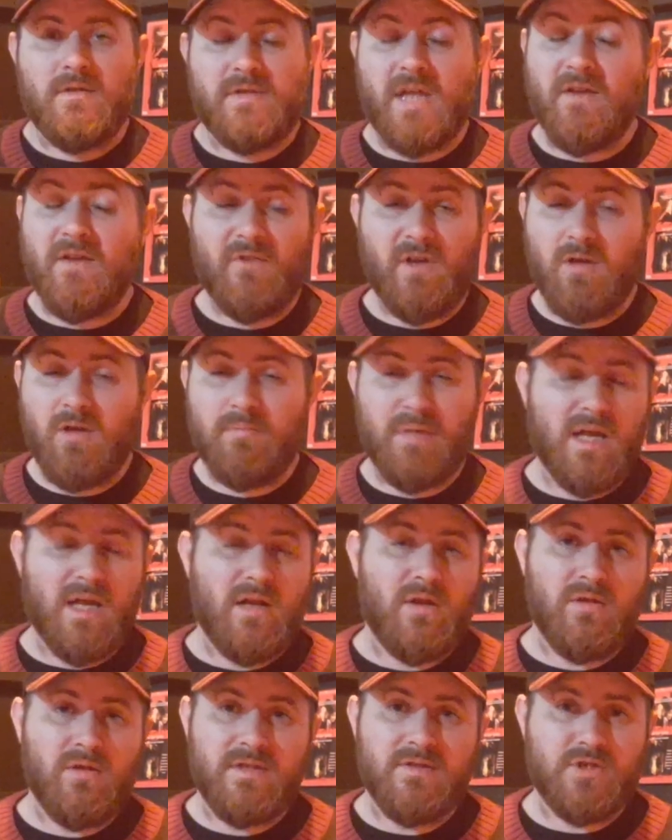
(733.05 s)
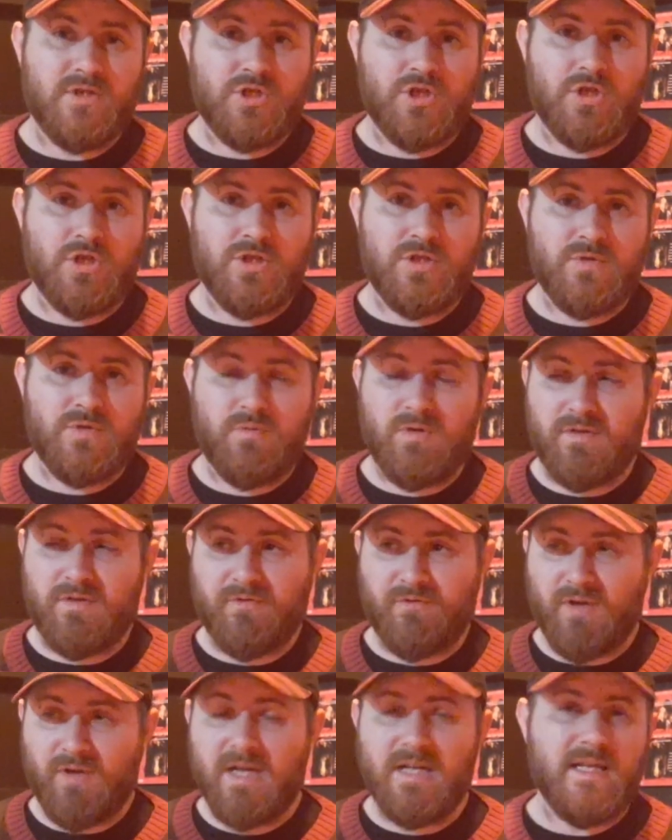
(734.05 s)
That final battle in the church with
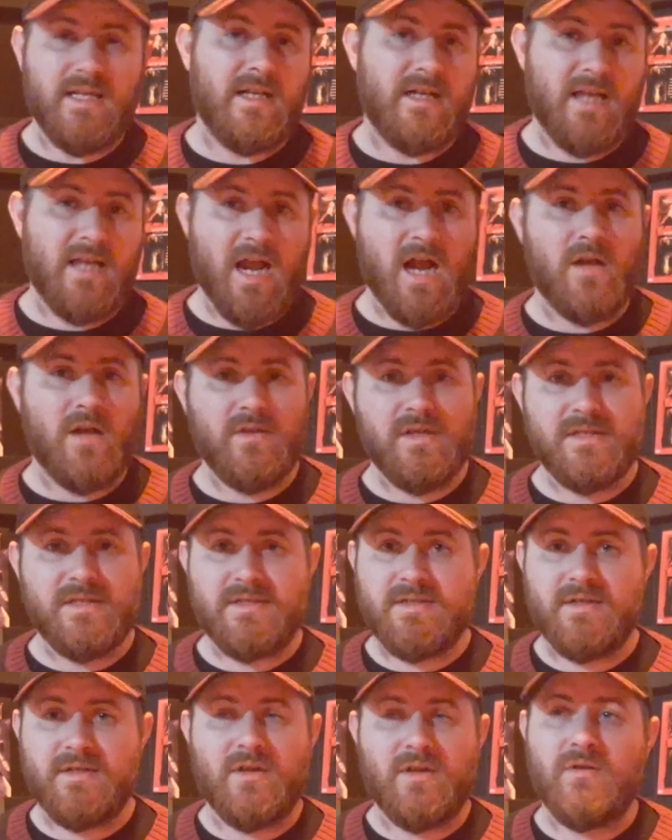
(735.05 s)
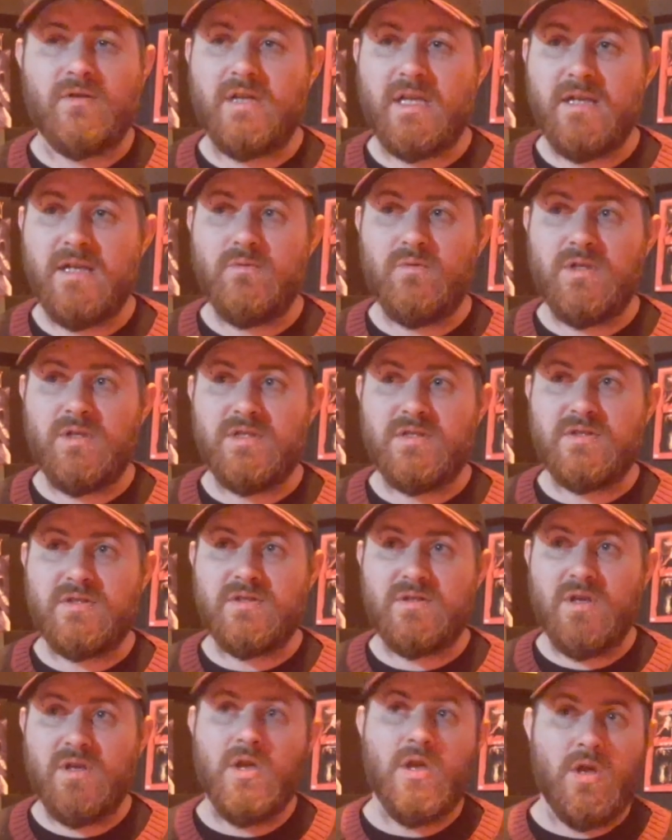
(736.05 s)
Freddy and Alice, you know, it
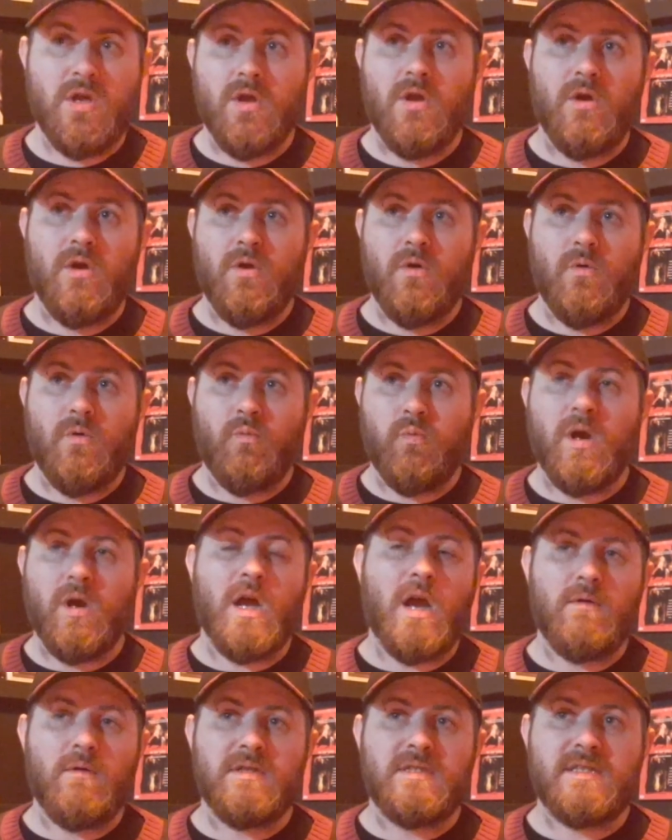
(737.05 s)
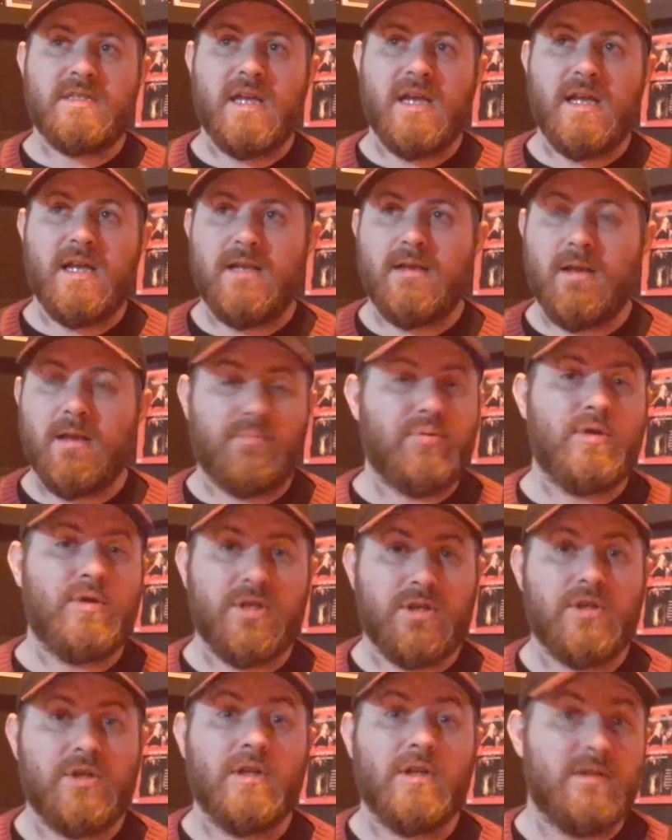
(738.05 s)
was what I would say a
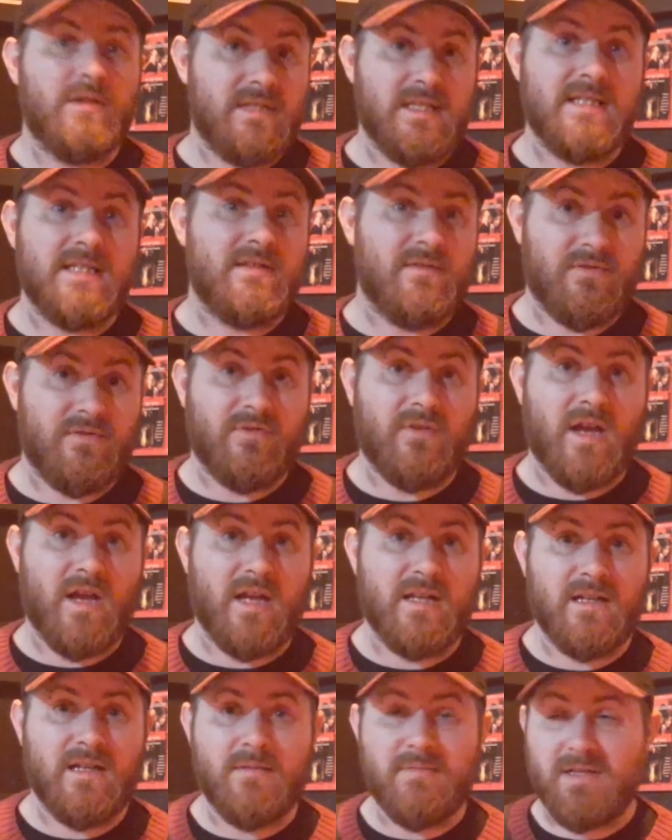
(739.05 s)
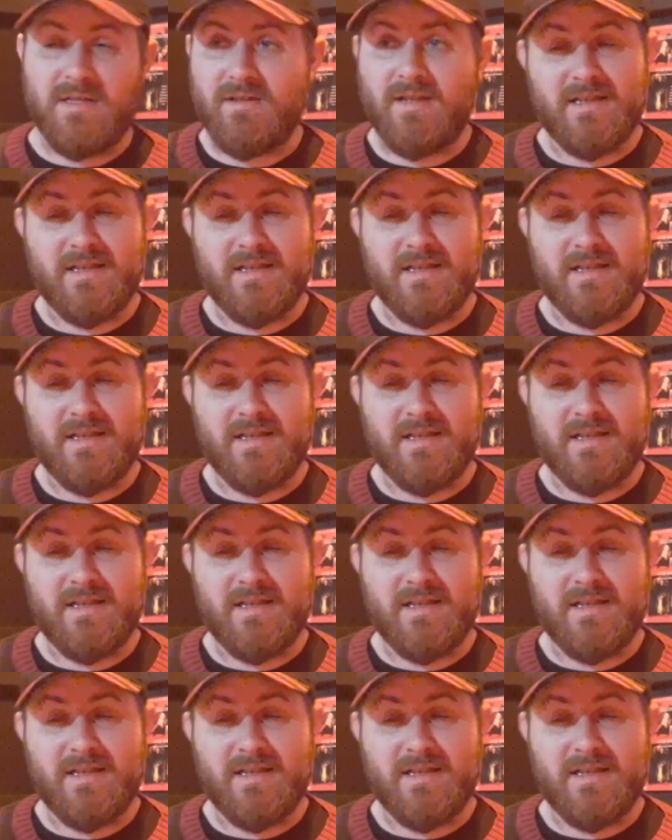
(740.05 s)
pretty good, decent fight. I